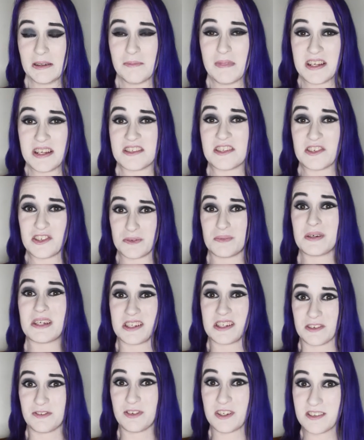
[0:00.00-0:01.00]
made such a big
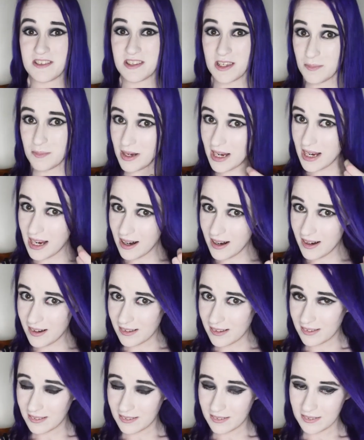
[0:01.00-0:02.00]
difference in my hair.
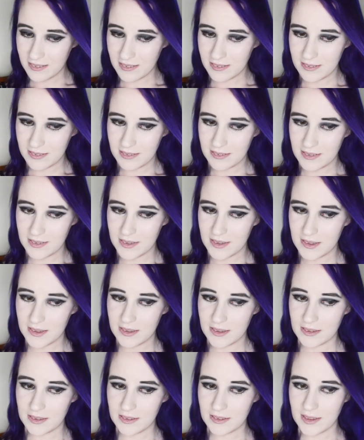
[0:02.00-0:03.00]

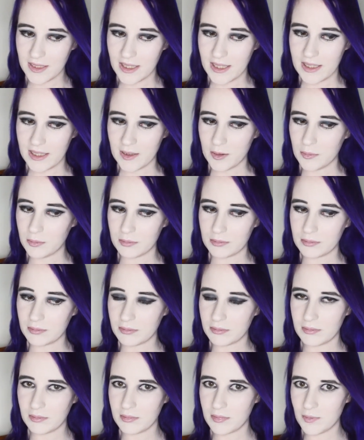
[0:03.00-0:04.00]
Like,
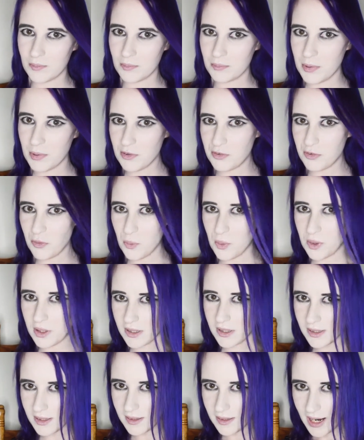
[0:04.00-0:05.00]

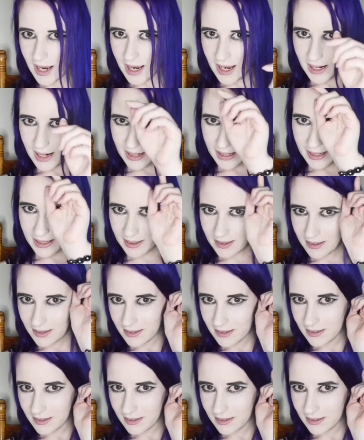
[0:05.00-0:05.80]
before I